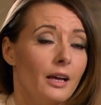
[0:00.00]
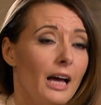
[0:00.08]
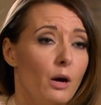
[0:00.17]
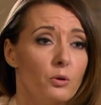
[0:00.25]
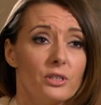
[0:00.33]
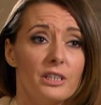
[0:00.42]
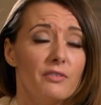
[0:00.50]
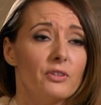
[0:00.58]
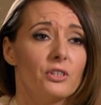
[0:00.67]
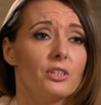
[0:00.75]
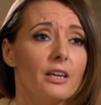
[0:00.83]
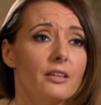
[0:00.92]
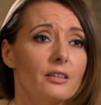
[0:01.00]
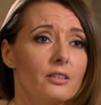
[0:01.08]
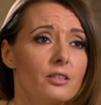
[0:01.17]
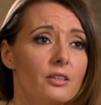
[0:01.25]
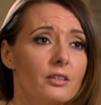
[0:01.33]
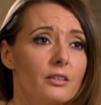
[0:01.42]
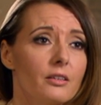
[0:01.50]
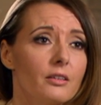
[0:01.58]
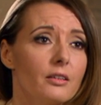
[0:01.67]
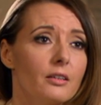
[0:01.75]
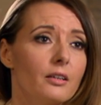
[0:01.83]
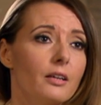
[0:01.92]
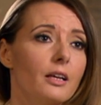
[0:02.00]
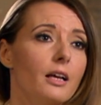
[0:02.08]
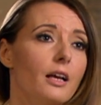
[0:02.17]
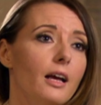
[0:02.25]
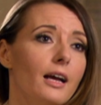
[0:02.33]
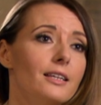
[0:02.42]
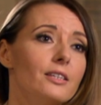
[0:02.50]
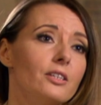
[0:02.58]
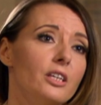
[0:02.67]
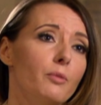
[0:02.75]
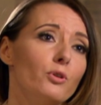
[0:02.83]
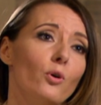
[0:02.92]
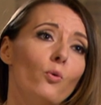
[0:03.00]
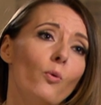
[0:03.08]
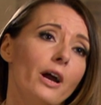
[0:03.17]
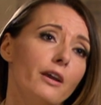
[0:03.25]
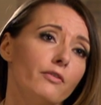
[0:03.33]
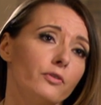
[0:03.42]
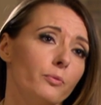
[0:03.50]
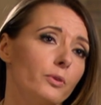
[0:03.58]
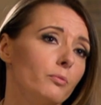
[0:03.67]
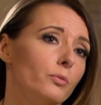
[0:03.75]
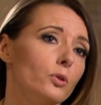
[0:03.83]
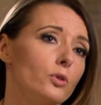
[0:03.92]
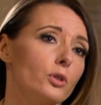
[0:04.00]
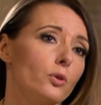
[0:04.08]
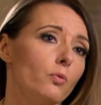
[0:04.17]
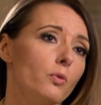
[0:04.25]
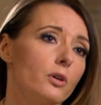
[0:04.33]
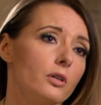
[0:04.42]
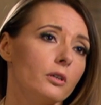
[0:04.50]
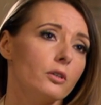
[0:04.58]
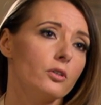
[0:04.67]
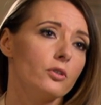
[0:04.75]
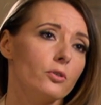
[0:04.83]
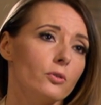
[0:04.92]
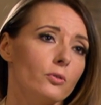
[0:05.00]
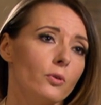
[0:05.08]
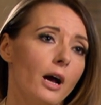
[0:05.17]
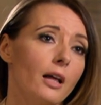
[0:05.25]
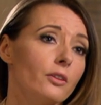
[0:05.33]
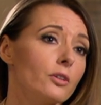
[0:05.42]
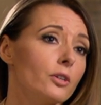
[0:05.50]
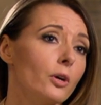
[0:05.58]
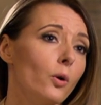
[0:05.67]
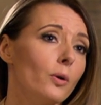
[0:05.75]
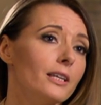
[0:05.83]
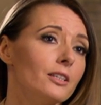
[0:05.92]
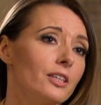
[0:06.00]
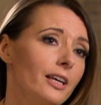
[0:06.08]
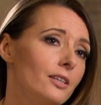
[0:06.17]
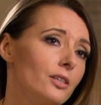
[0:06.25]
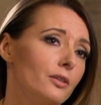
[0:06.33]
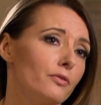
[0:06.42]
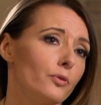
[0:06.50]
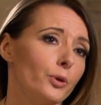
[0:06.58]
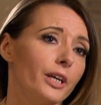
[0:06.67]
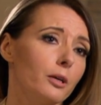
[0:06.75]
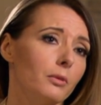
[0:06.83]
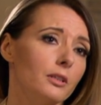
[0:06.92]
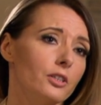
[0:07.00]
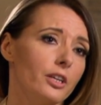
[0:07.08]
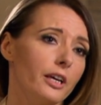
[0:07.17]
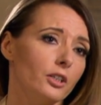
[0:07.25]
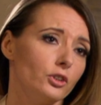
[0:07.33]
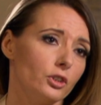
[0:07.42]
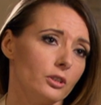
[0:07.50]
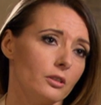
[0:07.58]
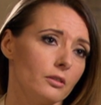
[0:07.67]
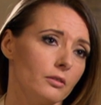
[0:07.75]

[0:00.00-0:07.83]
I was devastated. I stepped away from the music world to undergo intensive rehabilitation.